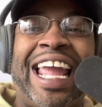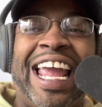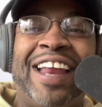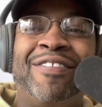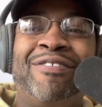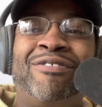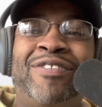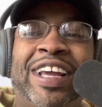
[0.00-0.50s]

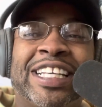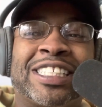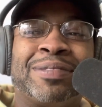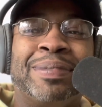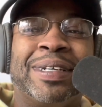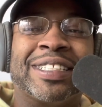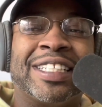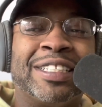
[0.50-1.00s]

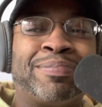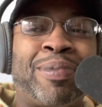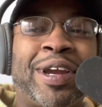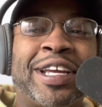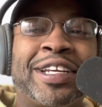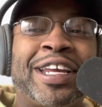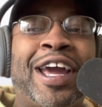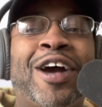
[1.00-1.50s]
investments. Let's break
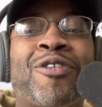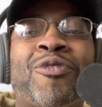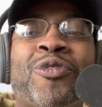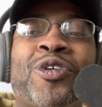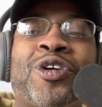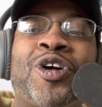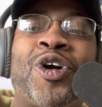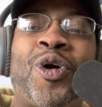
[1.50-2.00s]
it down
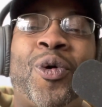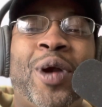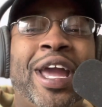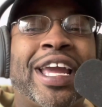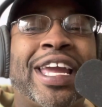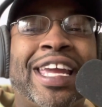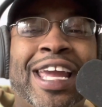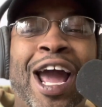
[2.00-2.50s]
real
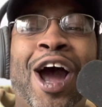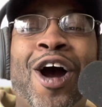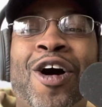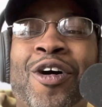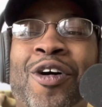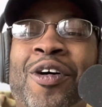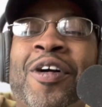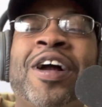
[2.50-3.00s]
quick,
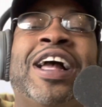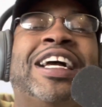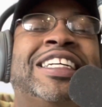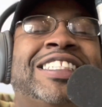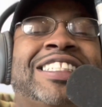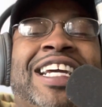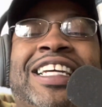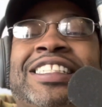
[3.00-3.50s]
y'all.
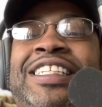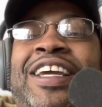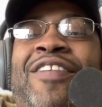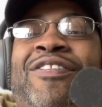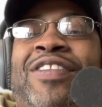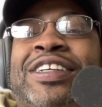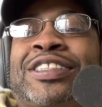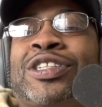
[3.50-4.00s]
Jay-Z
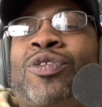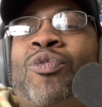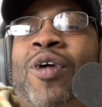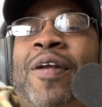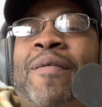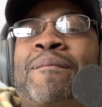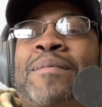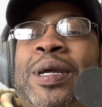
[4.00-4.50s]
invested
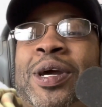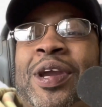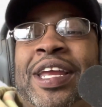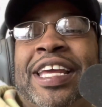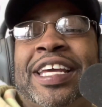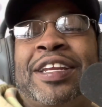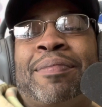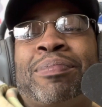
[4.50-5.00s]
1 million
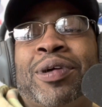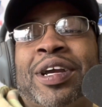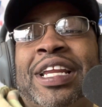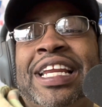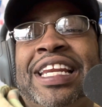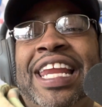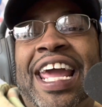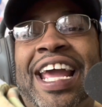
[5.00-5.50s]
in the
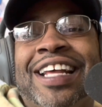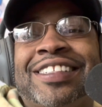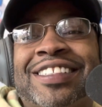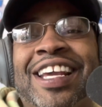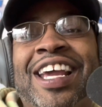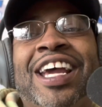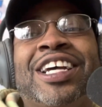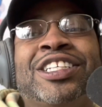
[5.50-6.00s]
Brooklyn Nets,
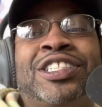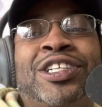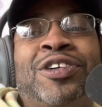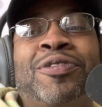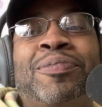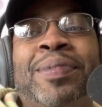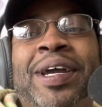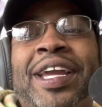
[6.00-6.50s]

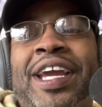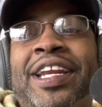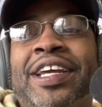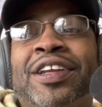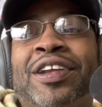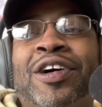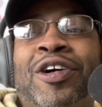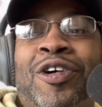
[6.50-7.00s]
2 million
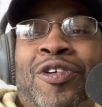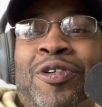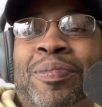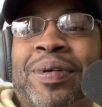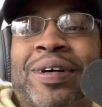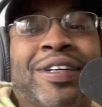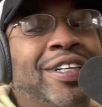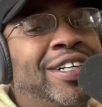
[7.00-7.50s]
in
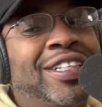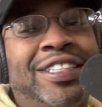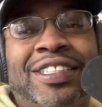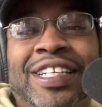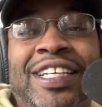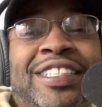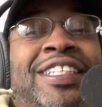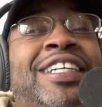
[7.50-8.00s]
Uber.
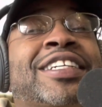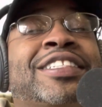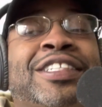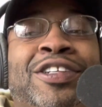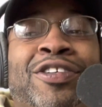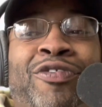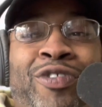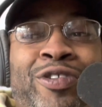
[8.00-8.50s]
Jay-Z can
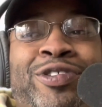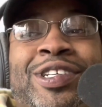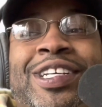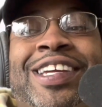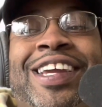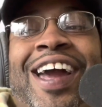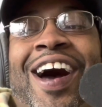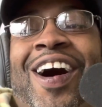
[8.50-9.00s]
see the future,
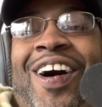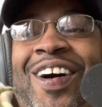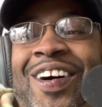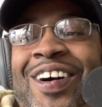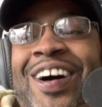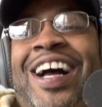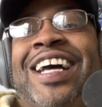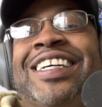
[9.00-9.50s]

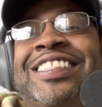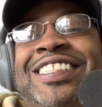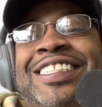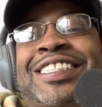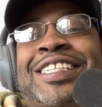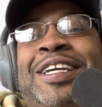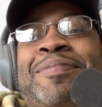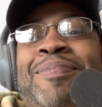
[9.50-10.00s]
y'all.
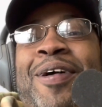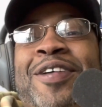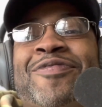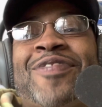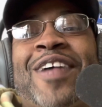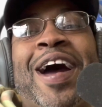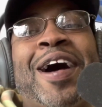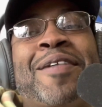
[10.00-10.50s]

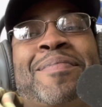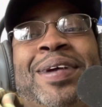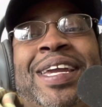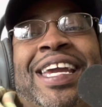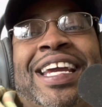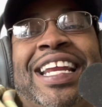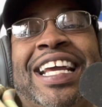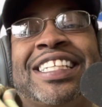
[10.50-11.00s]
16.5
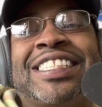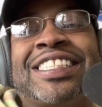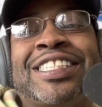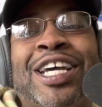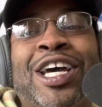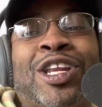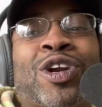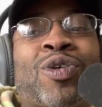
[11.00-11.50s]
million in
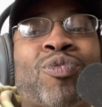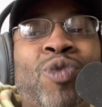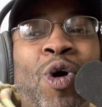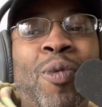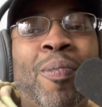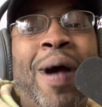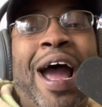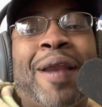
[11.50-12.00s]
Stellar
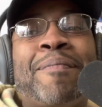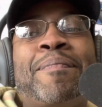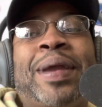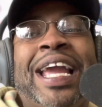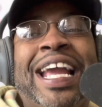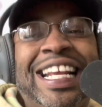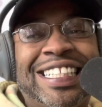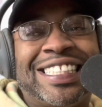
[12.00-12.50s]
Robot
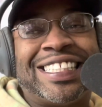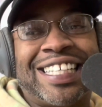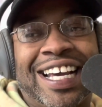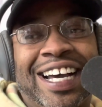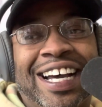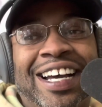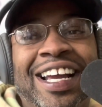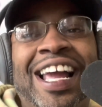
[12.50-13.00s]

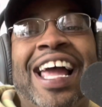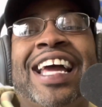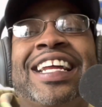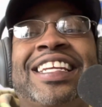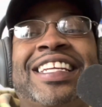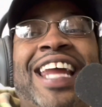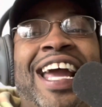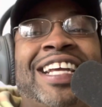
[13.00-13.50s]
Pizza,
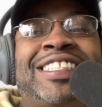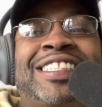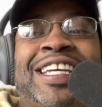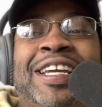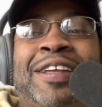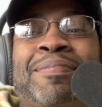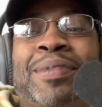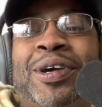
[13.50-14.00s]

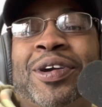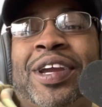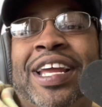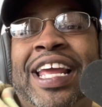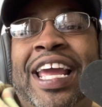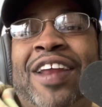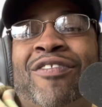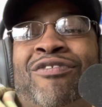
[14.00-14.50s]
19
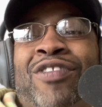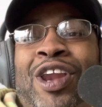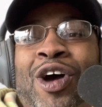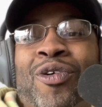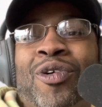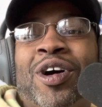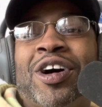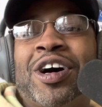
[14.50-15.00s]
million in
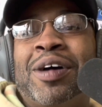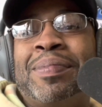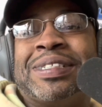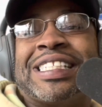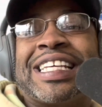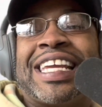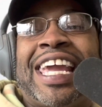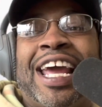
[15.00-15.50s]
Flowhub,
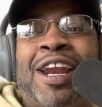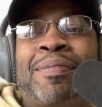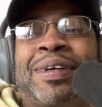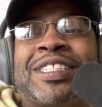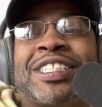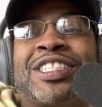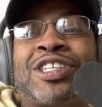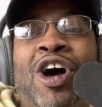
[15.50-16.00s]
it's a
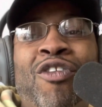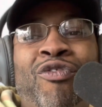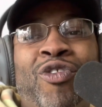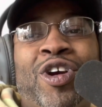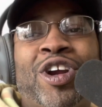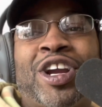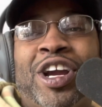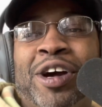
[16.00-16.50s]
cannabis
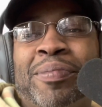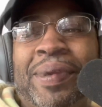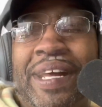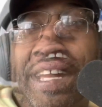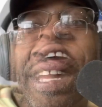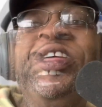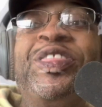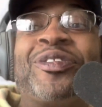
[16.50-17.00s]
software company,
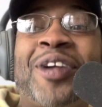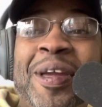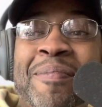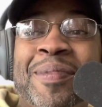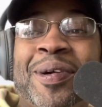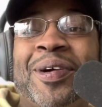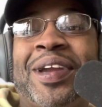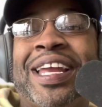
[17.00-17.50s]
33
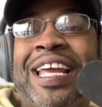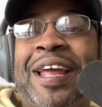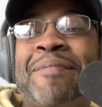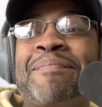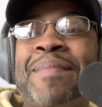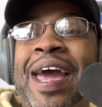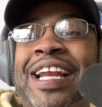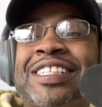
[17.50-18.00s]
million
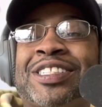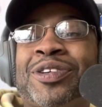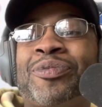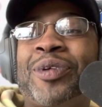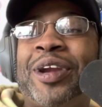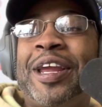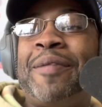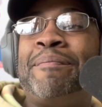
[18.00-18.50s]
in Madison
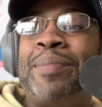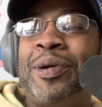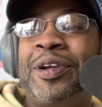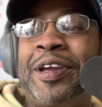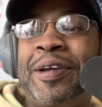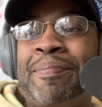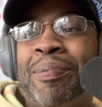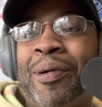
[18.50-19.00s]
Reed
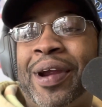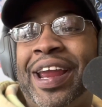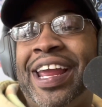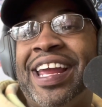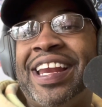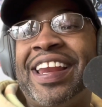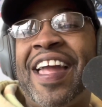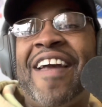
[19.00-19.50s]
beauty
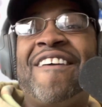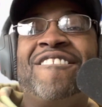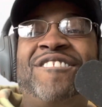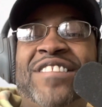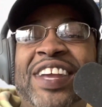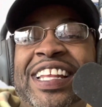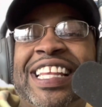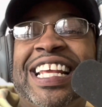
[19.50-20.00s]
brand,
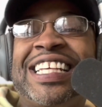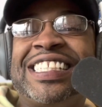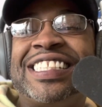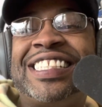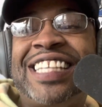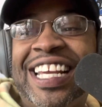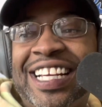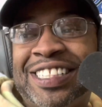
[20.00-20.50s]

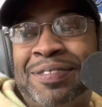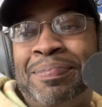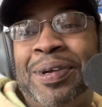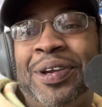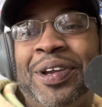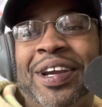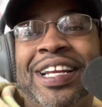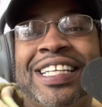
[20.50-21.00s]
56
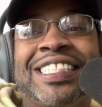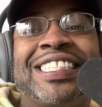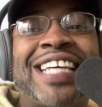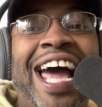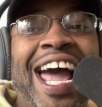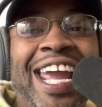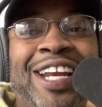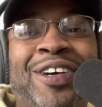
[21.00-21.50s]
million in
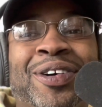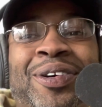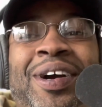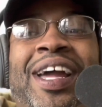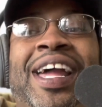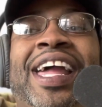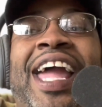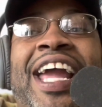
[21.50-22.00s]
Tidal,
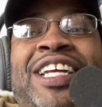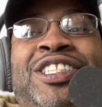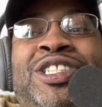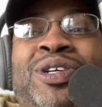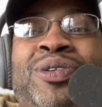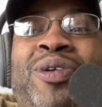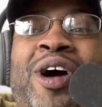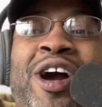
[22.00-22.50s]
and
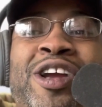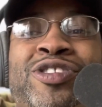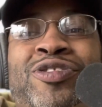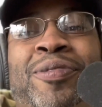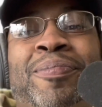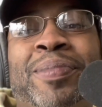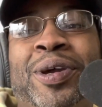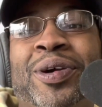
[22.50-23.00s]

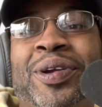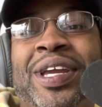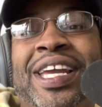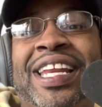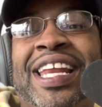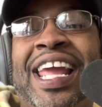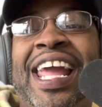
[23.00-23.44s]
200 million